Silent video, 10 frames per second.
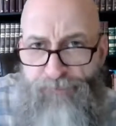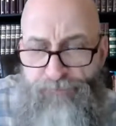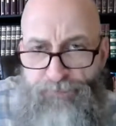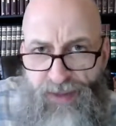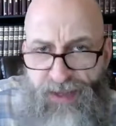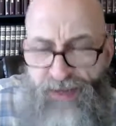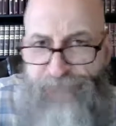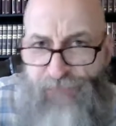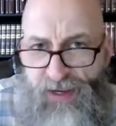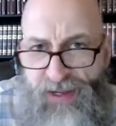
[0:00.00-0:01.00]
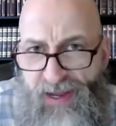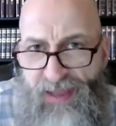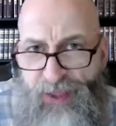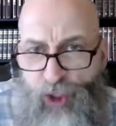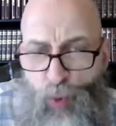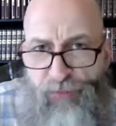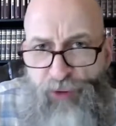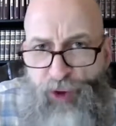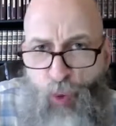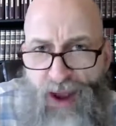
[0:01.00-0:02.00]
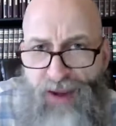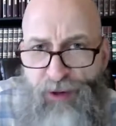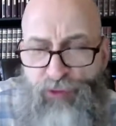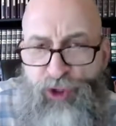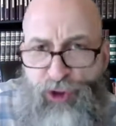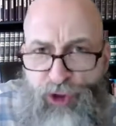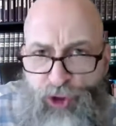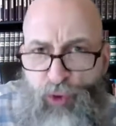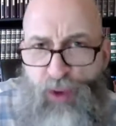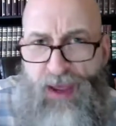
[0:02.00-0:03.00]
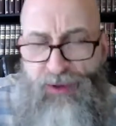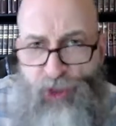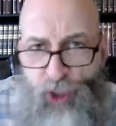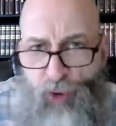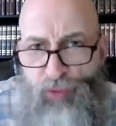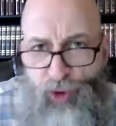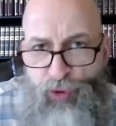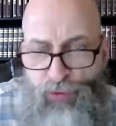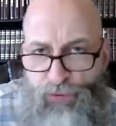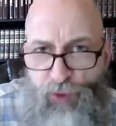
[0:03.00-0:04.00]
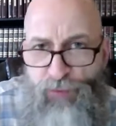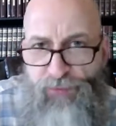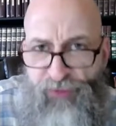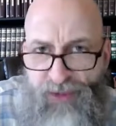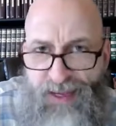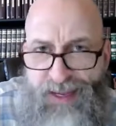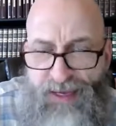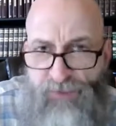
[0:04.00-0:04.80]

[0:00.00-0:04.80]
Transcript: and feeling like you are required to do and don't do certain things,